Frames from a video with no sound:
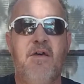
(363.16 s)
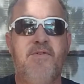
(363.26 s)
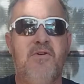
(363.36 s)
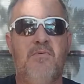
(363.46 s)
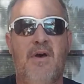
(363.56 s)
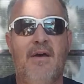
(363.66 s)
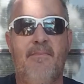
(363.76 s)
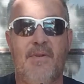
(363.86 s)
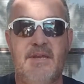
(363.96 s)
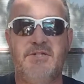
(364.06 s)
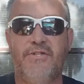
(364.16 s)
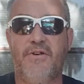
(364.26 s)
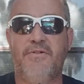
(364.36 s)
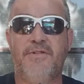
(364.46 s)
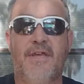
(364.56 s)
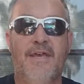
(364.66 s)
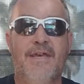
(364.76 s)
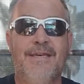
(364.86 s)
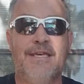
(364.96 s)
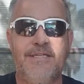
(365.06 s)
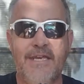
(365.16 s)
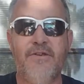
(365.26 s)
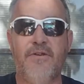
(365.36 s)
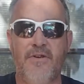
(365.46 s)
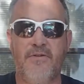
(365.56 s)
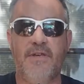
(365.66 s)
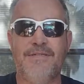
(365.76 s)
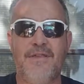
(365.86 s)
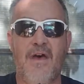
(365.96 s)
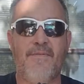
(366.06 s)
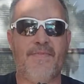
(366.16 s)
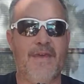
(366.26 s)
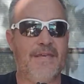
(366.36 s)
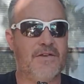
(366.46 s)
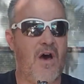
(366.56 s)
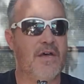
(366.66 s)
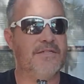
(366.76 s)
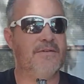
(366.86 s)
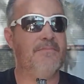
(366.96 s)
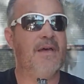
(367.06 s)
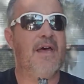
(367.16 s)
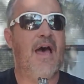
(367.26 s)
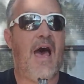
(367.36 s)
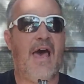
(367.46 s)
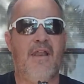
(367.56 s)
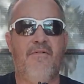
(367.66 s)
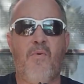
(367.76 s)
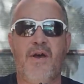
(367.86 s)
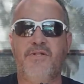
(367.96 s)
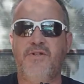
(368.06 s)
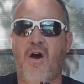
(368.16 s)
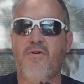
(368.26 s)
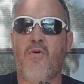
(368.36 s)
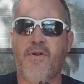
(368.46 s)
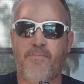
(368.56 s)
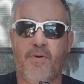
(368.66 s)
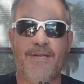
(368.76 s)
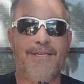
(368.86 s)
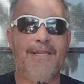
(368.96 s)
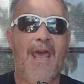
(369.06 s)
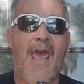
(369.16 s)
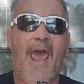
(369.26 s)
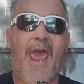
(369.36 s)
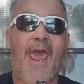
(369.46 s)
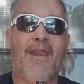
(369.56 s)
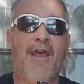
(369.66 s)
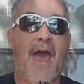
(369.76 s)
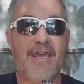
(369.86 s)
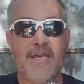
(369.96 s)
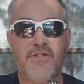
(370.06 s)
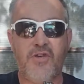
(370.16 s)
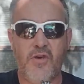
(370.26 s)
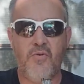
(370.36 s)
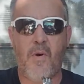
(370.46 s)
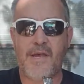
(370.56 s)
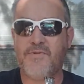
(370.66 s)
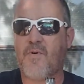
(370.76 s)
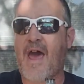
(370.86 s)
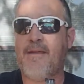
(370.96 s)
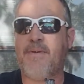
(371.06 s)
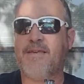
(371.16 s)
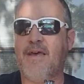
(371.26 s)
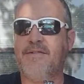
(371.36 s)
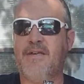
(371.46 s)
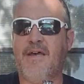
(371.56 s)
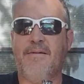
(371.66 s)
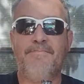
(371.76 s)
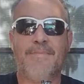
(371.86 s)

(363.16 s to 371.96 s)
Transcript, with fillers: of you uh, militia dudes, continue to do this stuff. I think it's awesome. I love watching y'all going to prison, and I guess Q was right because uh,